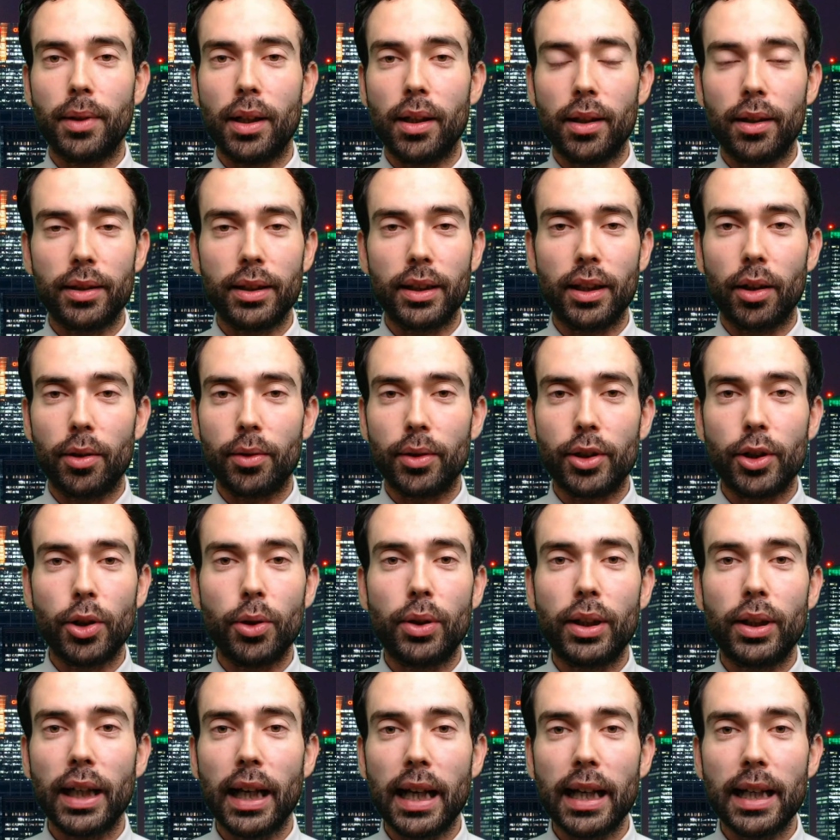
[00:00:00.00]

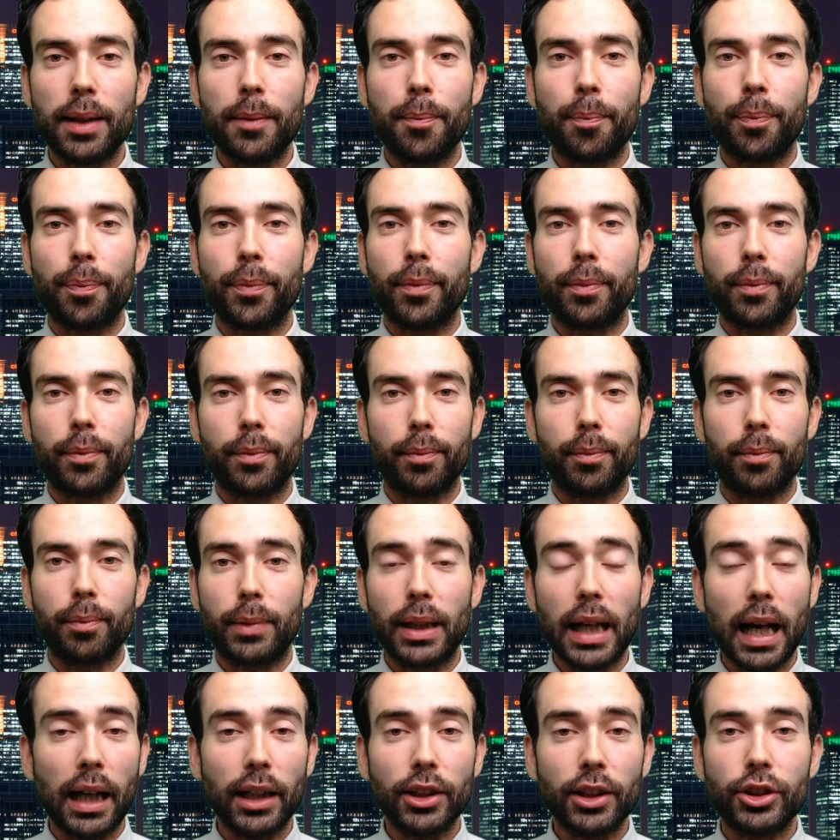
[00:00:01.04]
UK
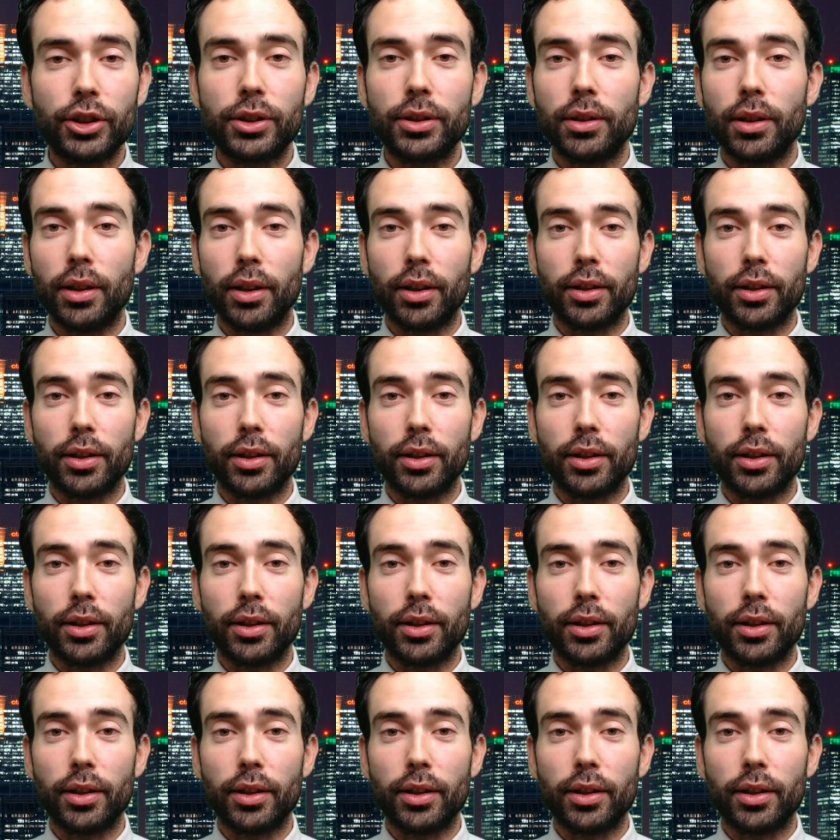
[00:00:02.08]
cash.